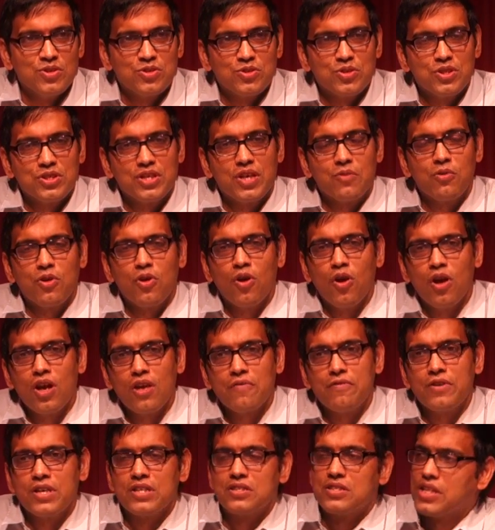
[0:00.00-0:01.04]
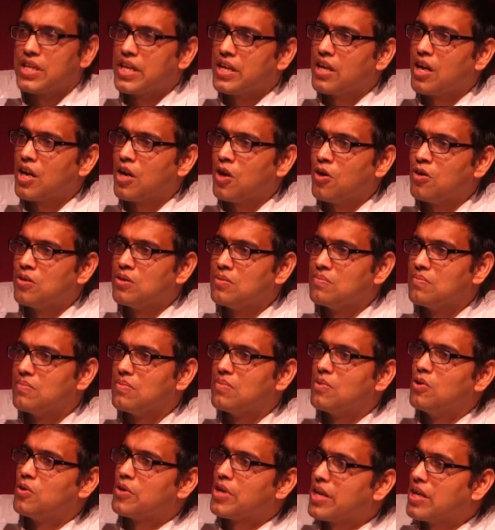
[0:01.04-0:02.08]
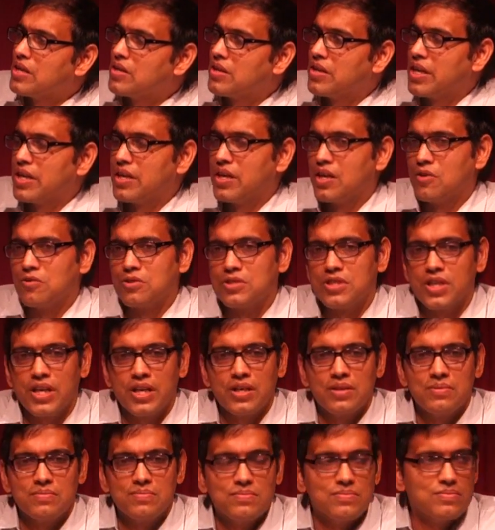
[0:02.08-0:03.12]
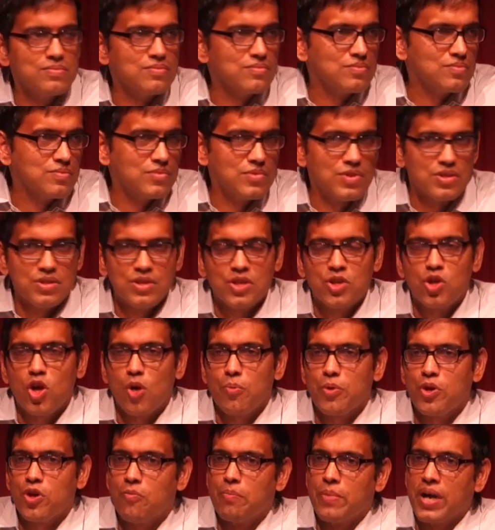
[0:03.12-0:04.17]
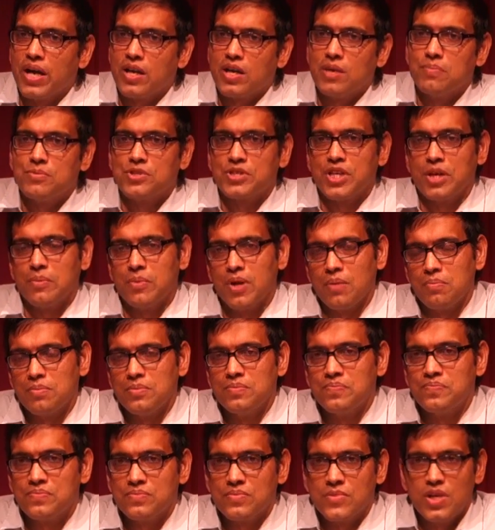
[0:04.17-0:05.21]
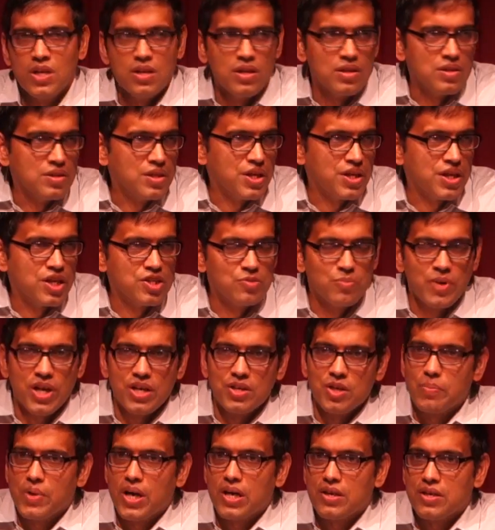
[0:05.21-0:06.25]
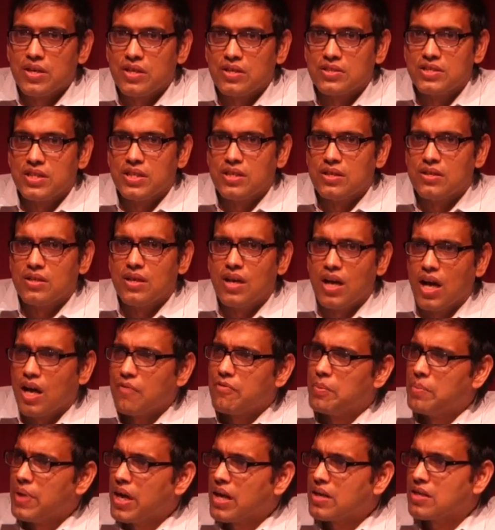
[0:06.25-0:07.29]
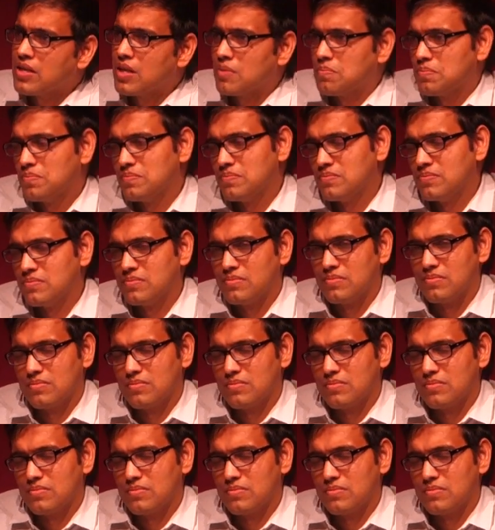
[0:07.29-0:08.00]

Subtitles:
So there were all of us sitting around looking at the rain outside. The topic of backups came up. Dheeraj, my other partner, said, "Are we backed up?"